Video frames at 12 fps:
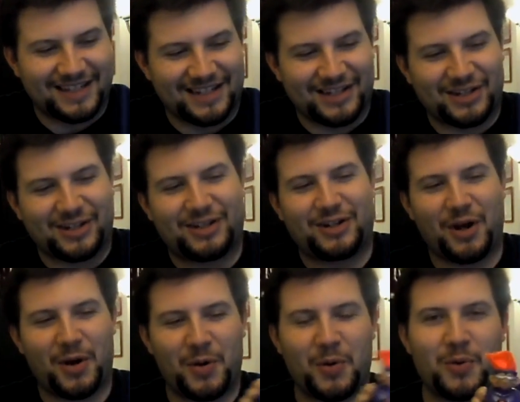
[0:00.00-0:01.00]

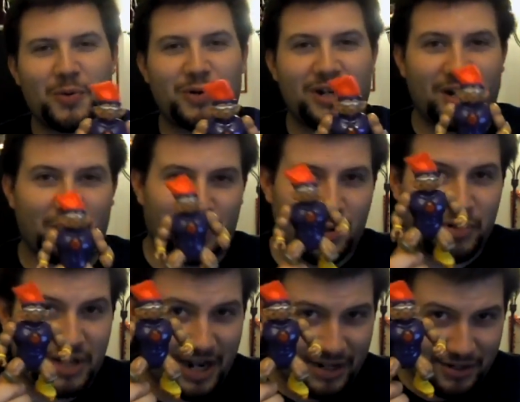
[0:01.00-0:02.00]
stone
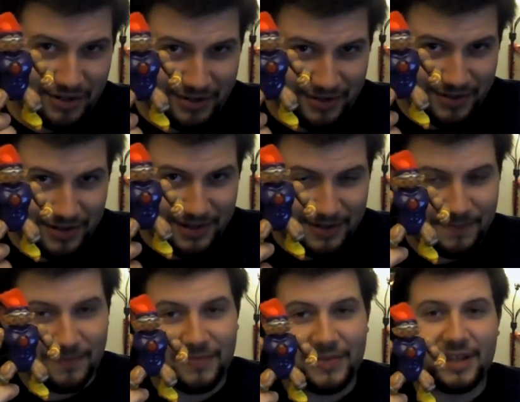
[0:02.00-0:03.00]
protectors.
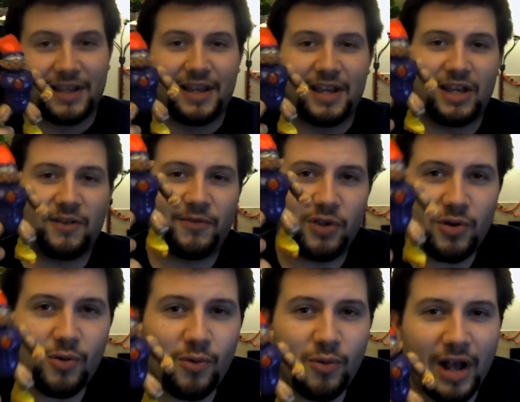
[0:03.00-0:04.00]
If
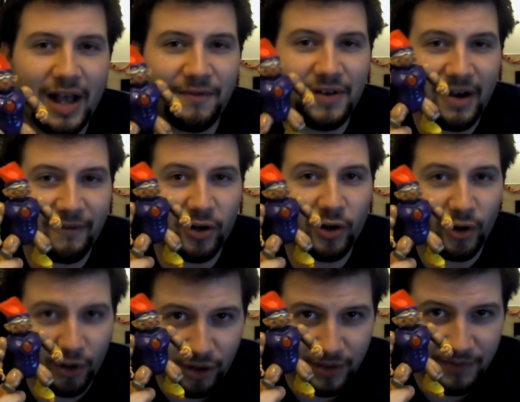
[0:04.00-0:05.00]
you have never
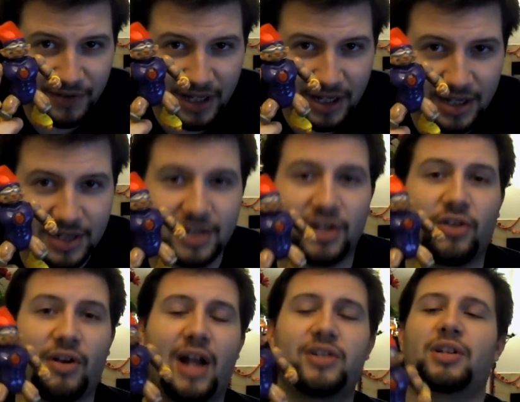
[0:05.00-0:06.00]
heard of these,
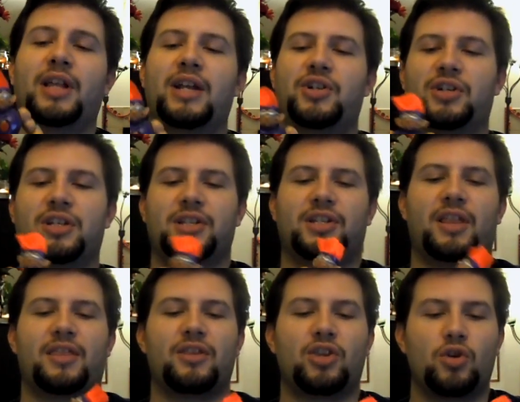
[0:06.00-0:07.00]
congratulations,
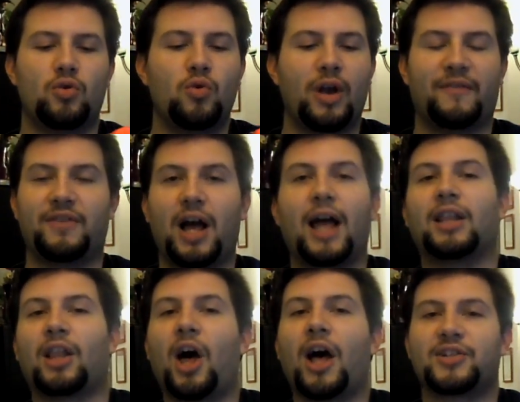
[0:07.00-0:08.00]
you have not
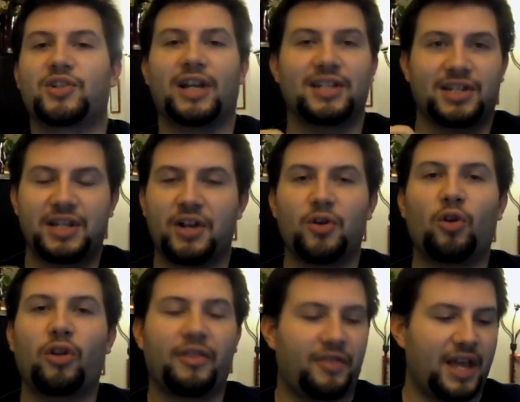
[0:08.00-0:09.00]
lost a
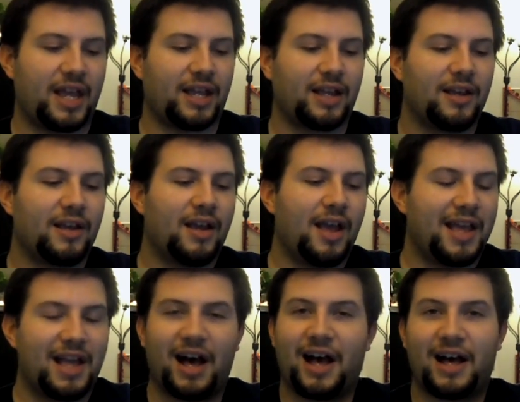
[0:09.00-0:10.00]
single thing
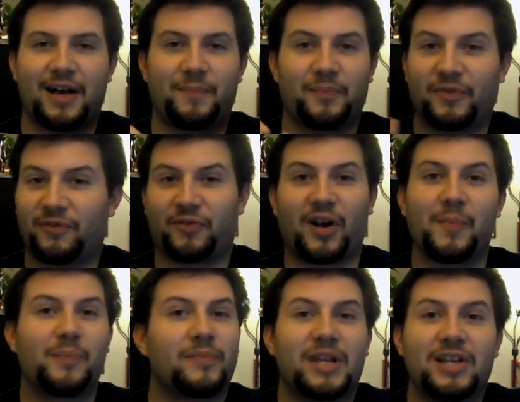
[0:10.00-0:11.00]

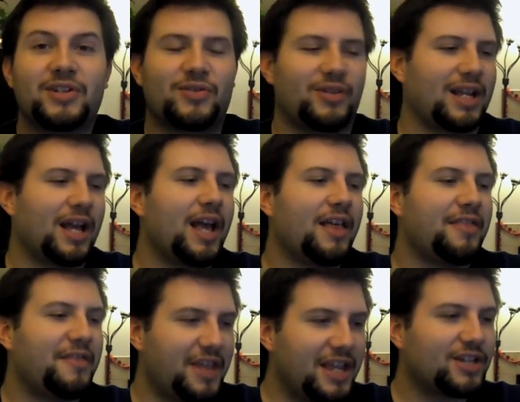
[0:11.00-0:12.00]
from history.
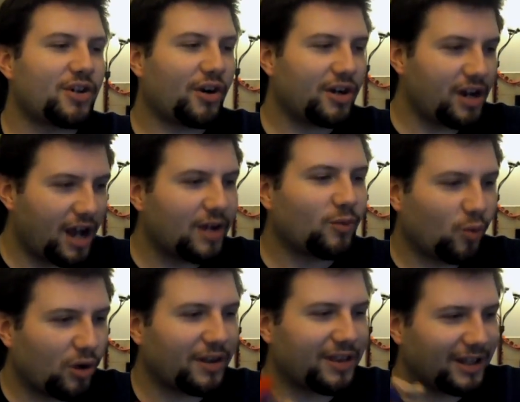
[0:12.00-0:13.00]
These are not
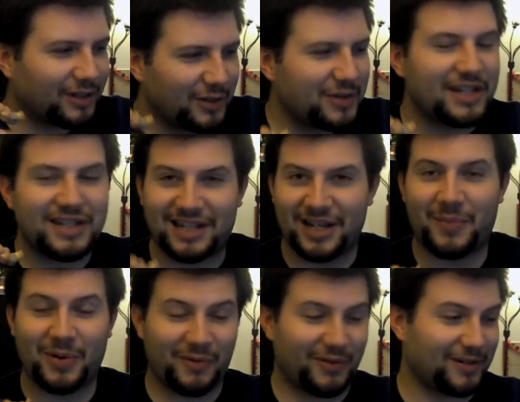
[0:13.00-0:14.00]
worth losing
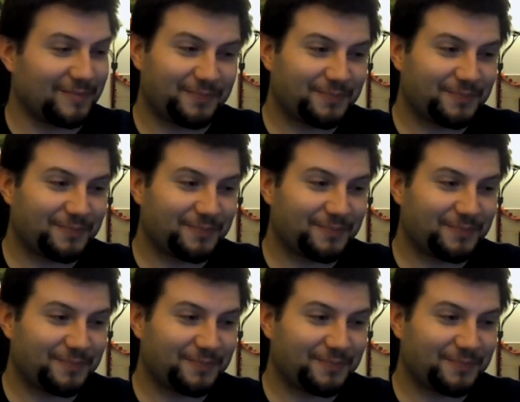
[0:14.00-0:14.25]
sleep over,